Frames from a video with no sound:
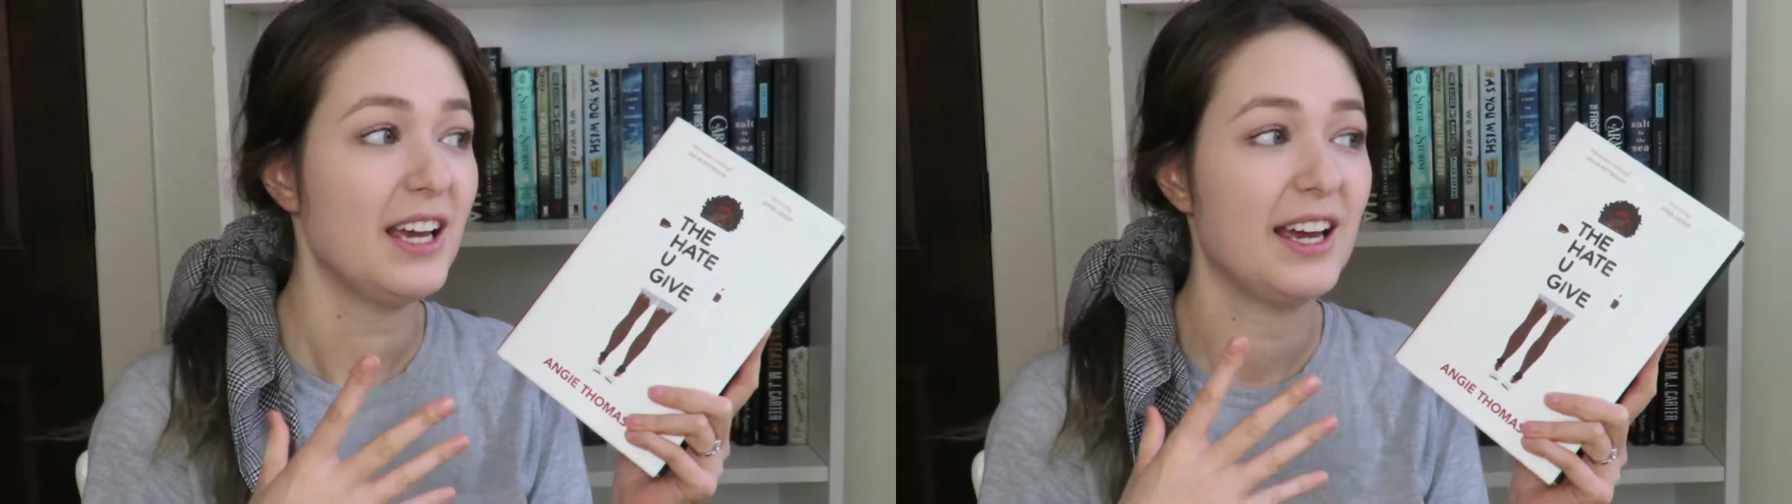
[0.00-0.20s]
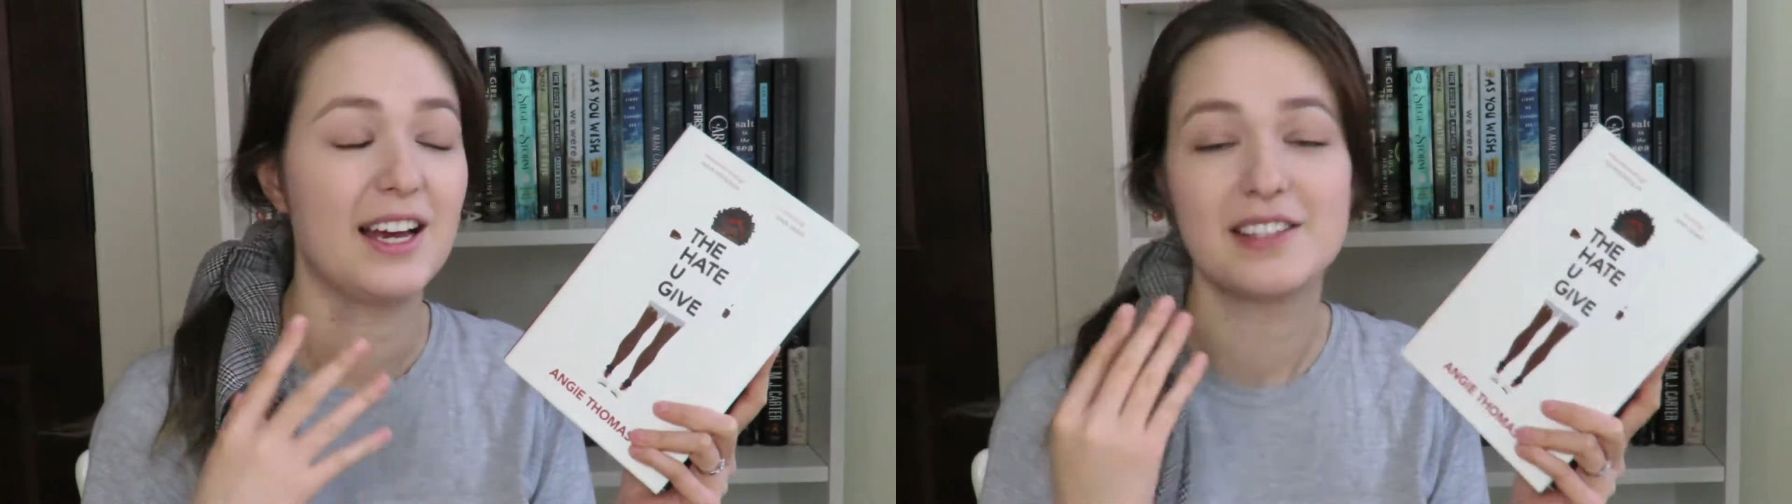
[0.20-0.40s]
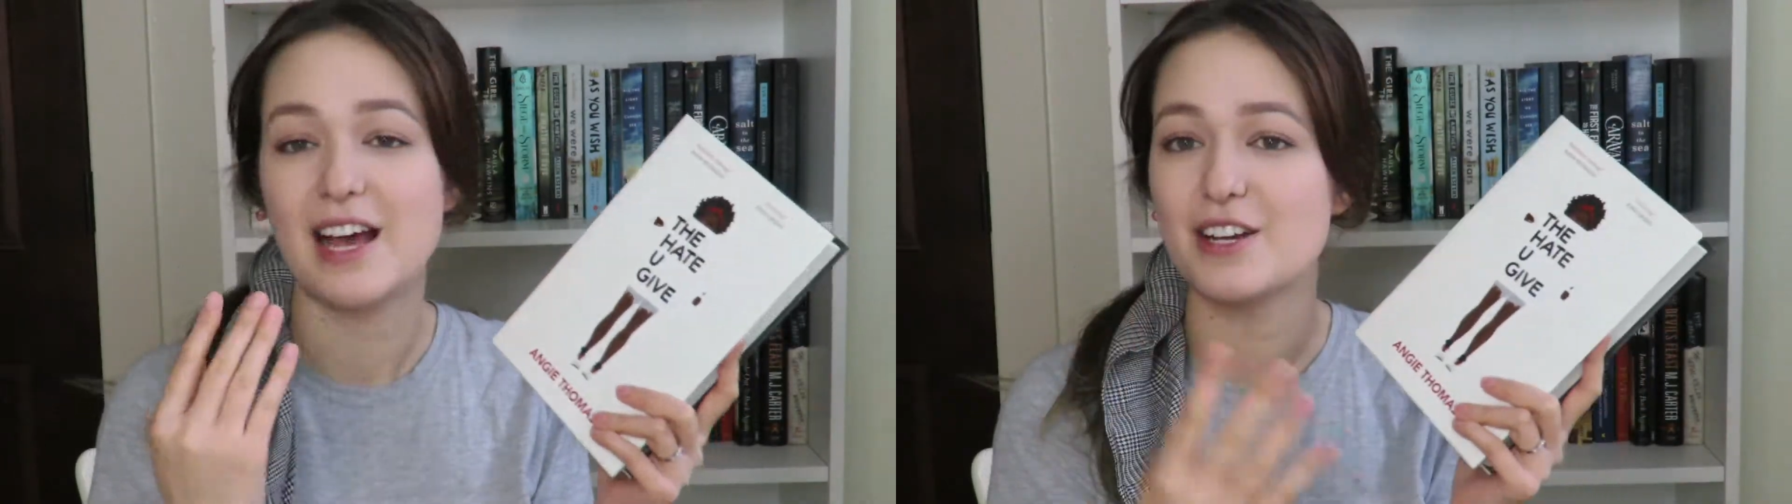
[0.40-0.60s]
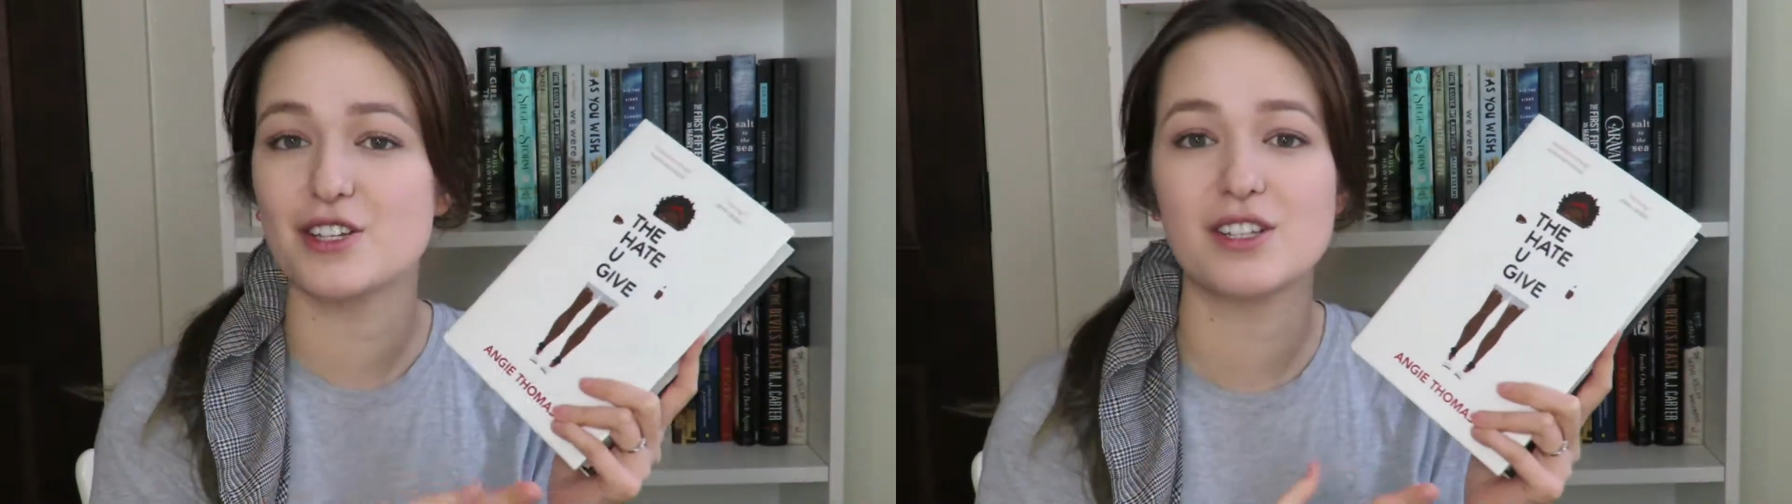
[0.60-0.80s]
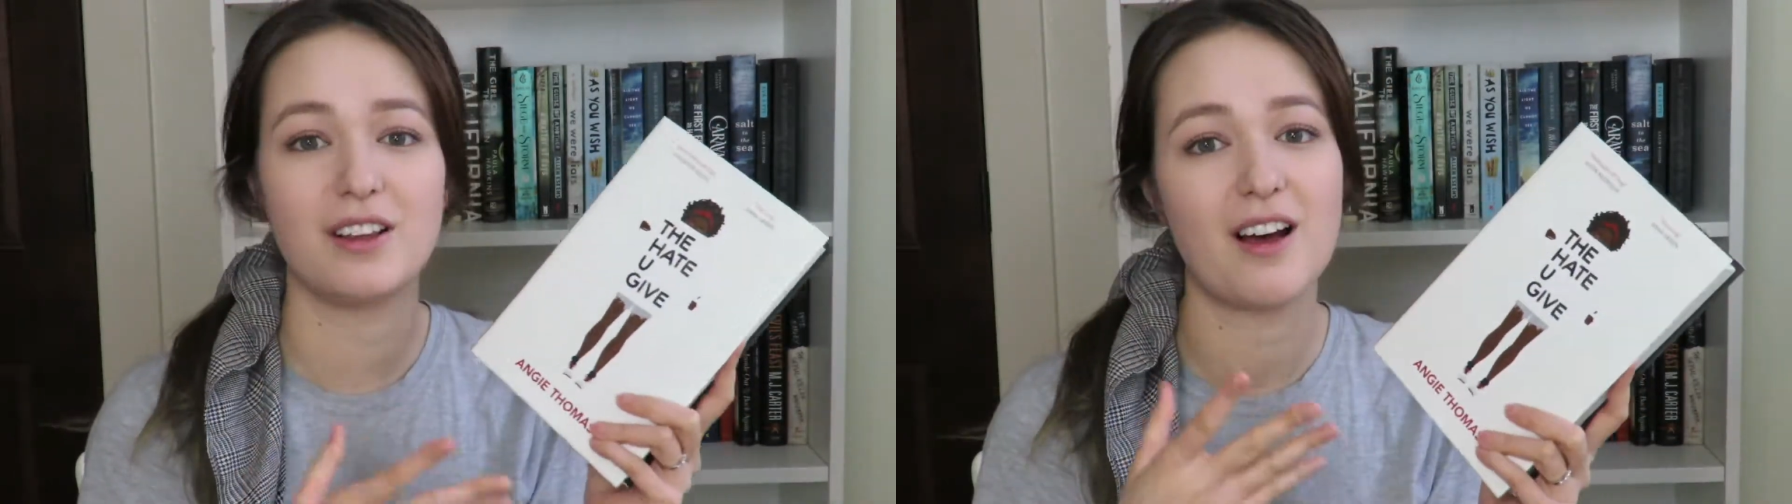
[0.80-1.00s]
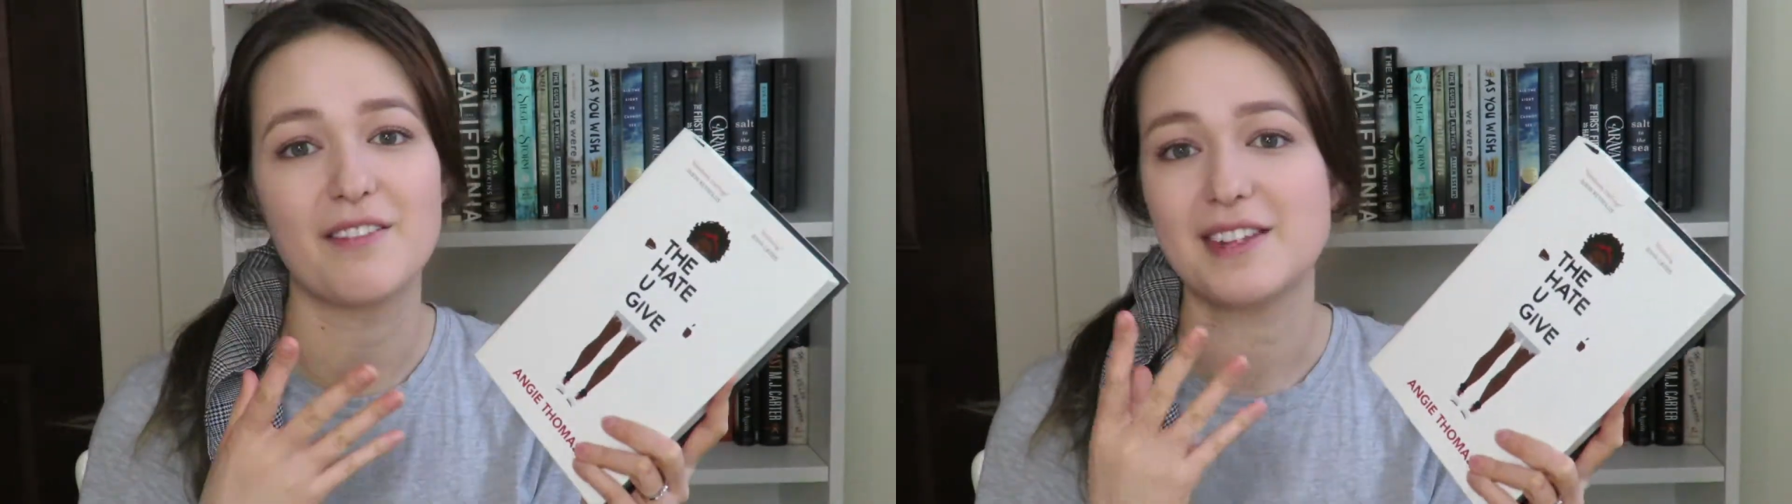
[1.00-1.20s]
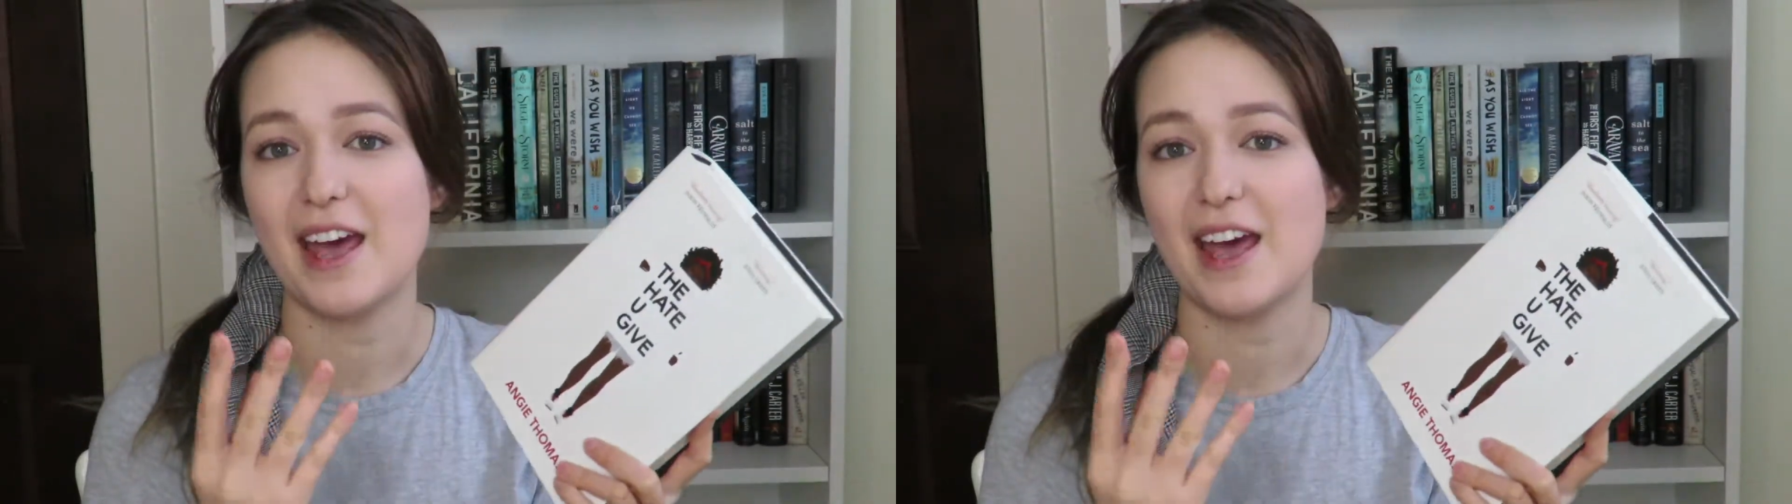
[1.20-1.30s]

And I just loved